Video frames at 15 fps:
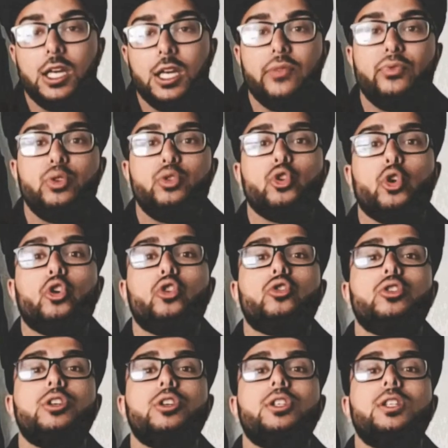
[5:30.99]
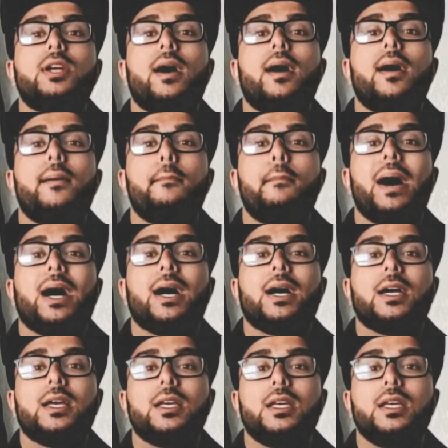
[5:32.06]
If you joined
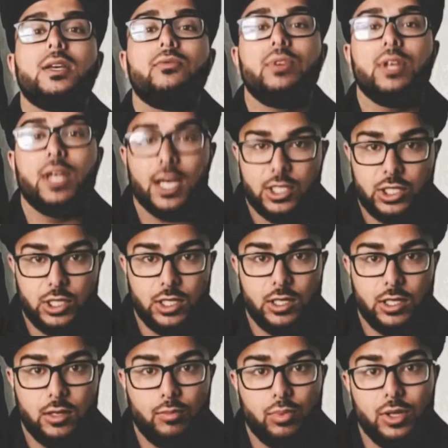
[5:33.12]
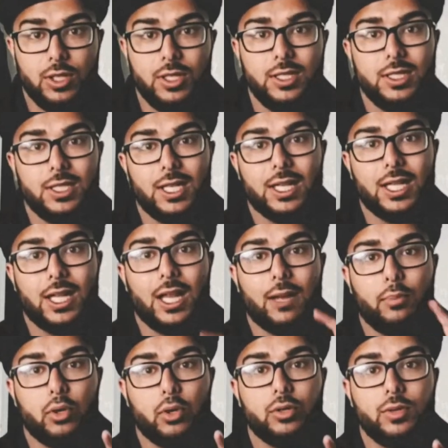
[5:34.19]
my reaction, please hit the
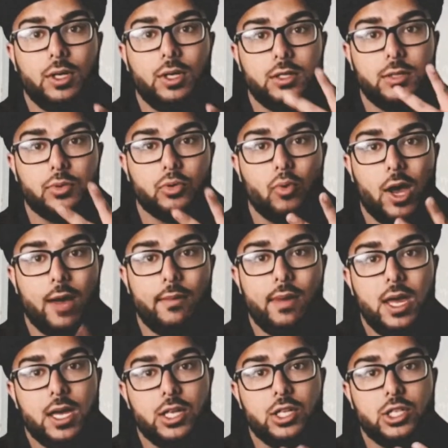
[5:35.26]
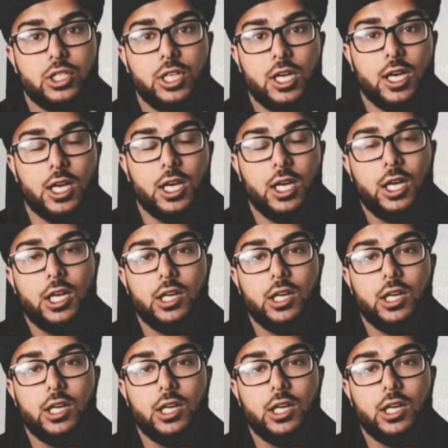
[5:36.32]
like button, subscribe, and share.